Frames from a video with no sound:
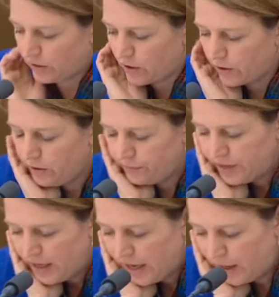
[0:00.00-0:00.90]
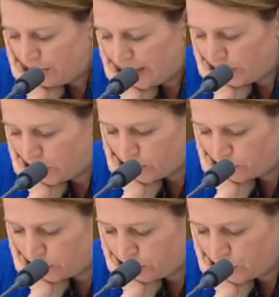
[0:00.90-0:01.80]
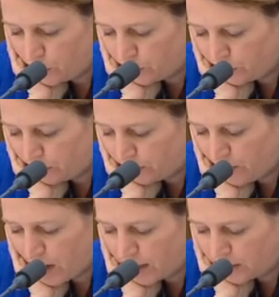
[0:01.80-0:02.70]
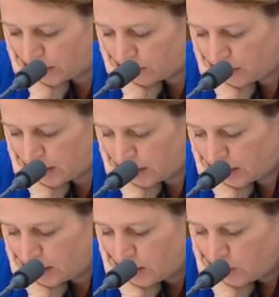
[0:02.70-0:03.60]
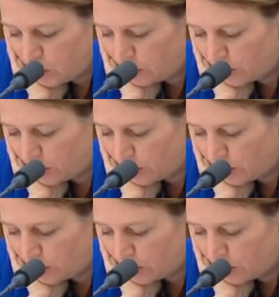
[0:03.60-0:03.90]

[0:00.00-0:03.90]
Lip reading: Co. NBN Co has refused to provide the committee with